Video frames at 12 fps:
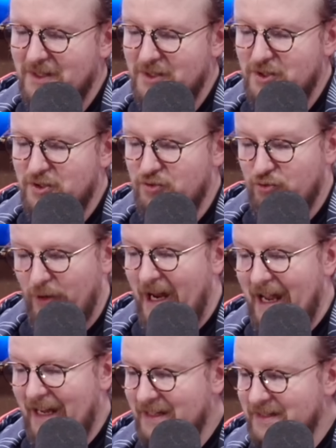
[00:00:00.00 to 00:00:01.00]

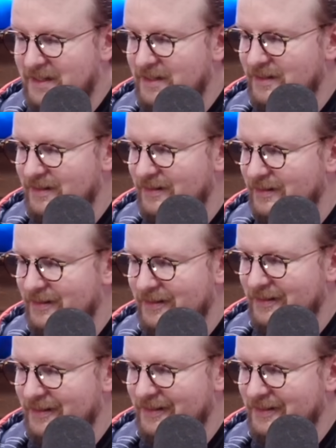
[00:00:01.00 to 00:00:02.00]
Strax?
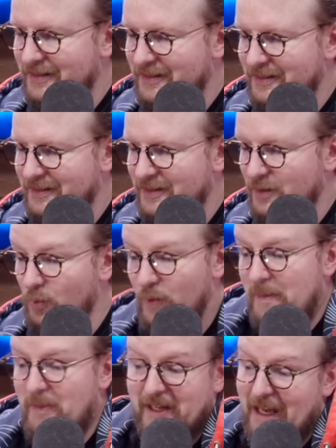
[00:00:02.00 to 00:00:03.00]

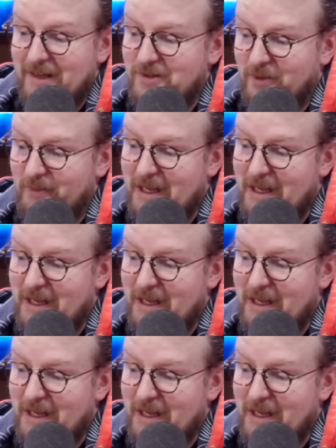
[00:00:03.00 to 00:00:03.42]
Weeping Angel,